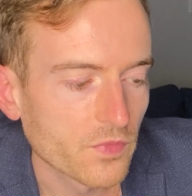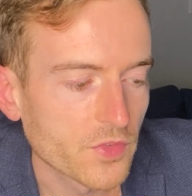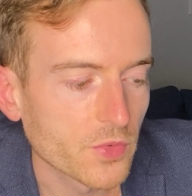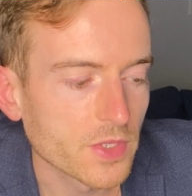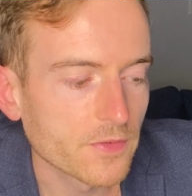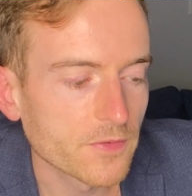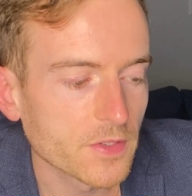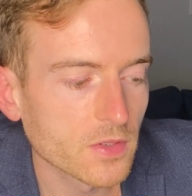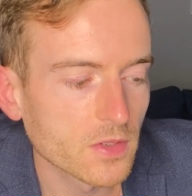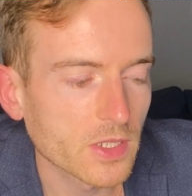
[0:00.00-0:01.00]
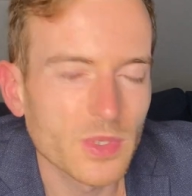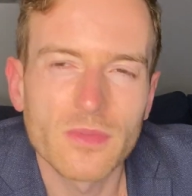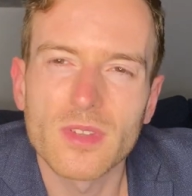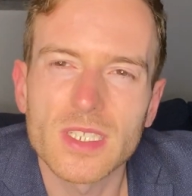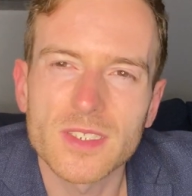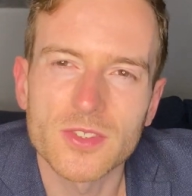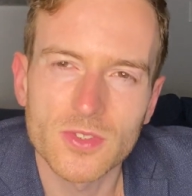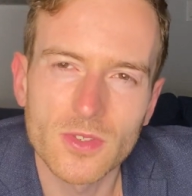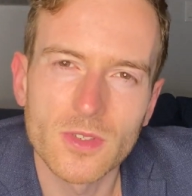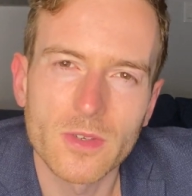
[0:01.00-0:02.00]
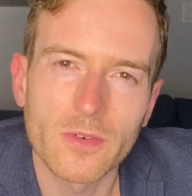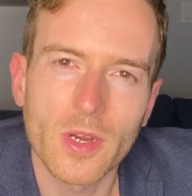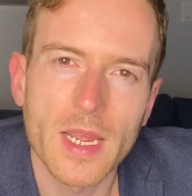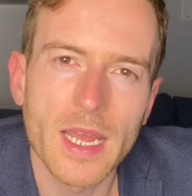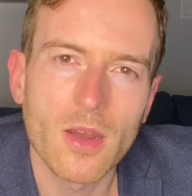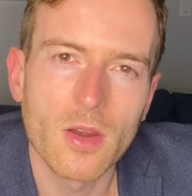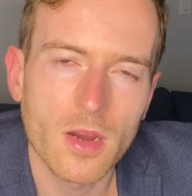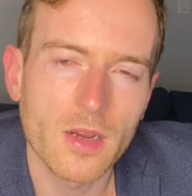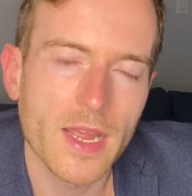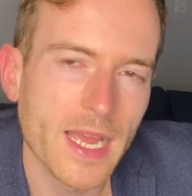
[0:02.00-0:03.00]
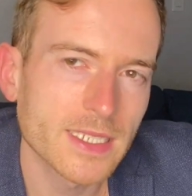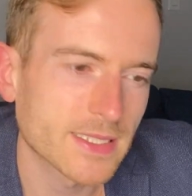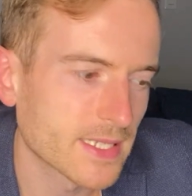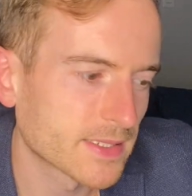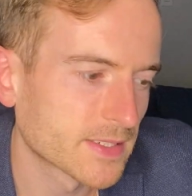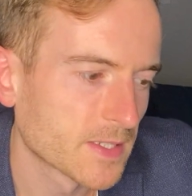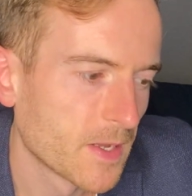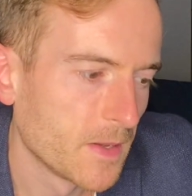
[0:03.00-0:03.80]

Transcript: Do we feel like we have less control over our, our assets?